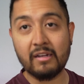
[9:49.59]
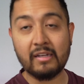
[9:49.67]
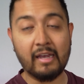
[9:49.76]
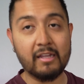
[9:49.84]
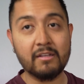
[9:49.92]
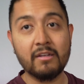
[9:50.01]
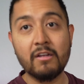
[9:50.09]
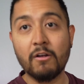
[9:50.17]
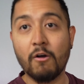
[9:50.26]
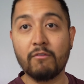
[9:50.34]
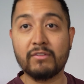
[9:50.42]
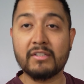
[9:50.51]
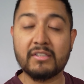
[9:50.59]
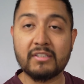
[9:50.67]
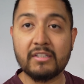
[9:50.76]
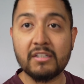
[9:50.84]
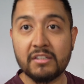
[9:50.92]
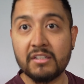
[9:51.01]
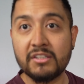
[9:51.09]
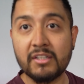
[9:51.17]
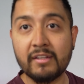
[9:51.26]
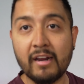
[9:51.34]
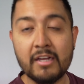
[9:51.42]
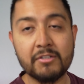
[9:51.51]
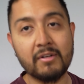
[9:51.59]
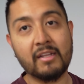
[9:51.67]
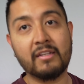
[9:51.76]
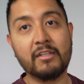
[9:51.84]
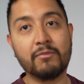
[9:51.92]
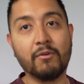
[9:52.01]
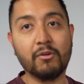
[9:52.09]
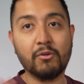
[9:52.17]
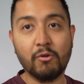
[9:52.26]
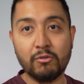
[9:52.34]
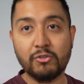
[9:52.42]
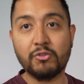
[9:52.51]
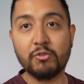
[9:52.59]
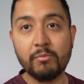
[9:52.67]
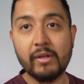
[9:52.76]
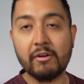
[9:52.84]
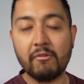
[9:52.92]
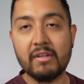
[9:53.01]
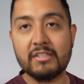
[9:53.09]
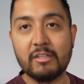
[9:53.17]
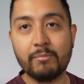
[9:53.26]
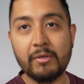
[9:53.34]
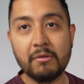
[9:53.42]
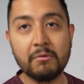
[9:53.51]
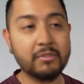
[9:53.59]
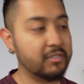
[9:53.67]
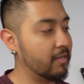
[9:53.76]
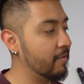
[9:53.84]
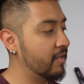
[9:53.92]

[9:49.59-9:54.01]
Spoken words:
get of this 13th generation, at least for consumer grade CPUs.